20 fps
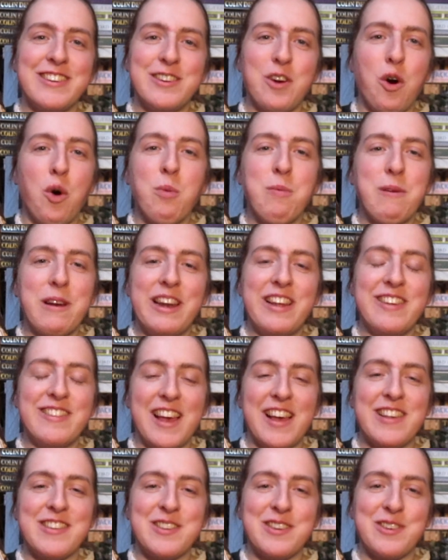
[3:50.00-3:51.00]
openly
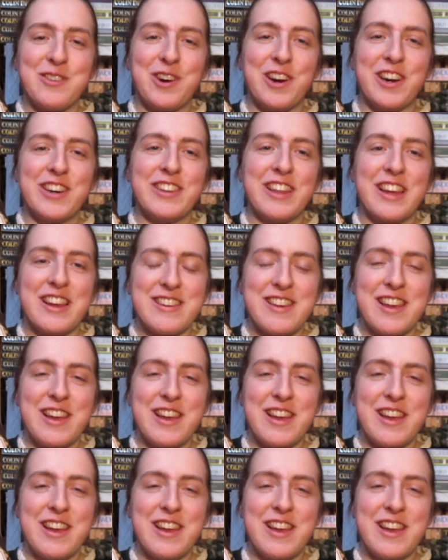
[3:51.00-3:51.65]
says to her that